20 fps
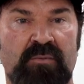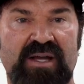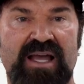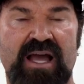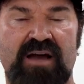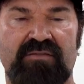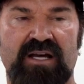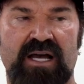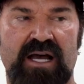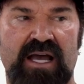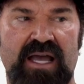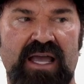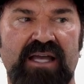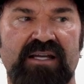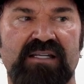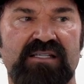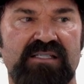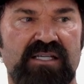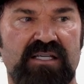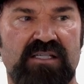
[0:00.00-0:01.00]
We have a
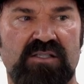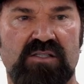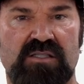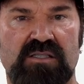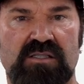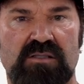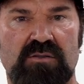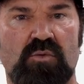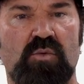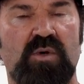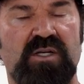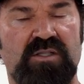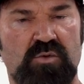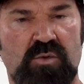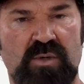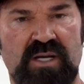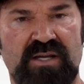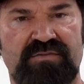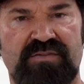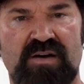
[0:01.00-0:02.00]
86
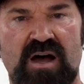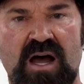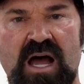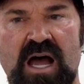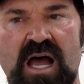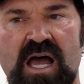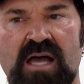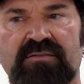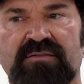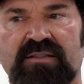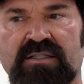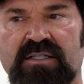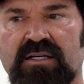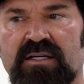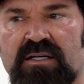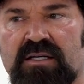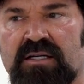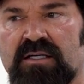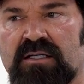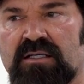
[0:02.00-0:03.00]
125,
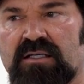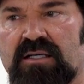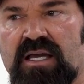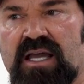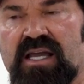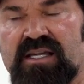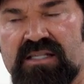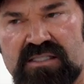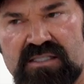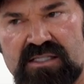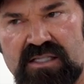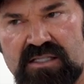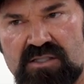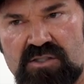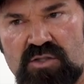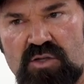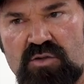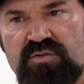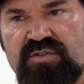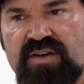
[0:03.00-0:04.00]
86
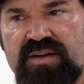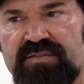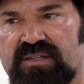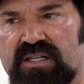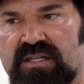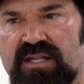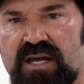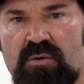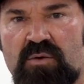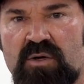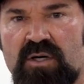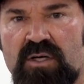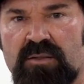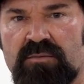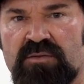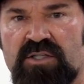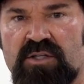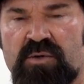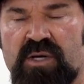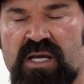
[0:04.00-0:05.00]
250 that
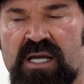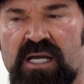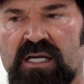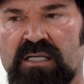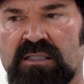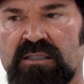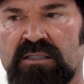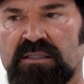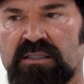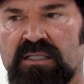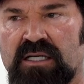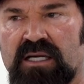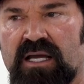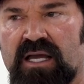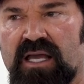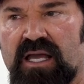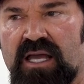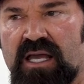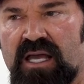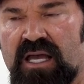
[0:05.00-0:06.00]
we're doing,
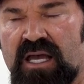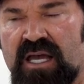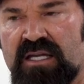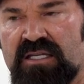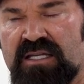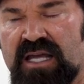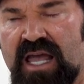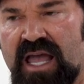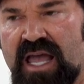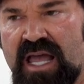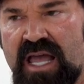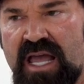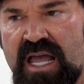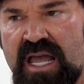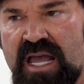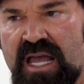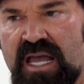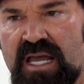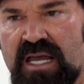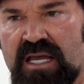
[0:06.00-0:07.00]
and
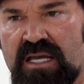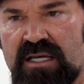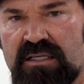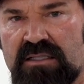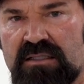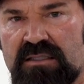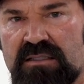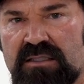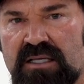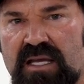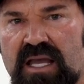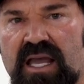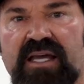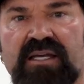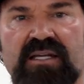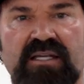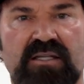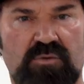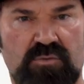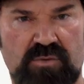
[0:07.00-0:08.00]
a
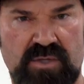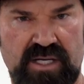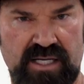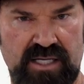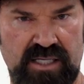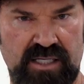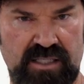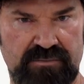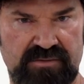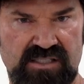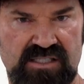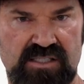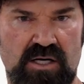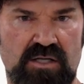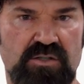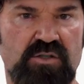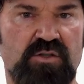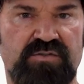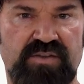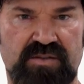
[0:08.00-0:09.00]
83
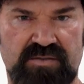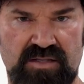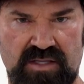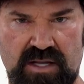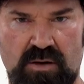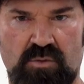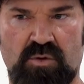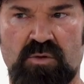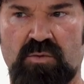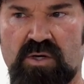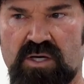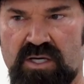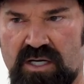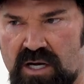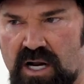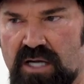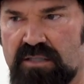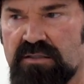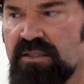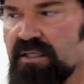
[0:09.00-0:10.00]
CR250 that we're
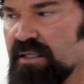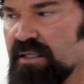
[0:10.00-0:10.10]
working on.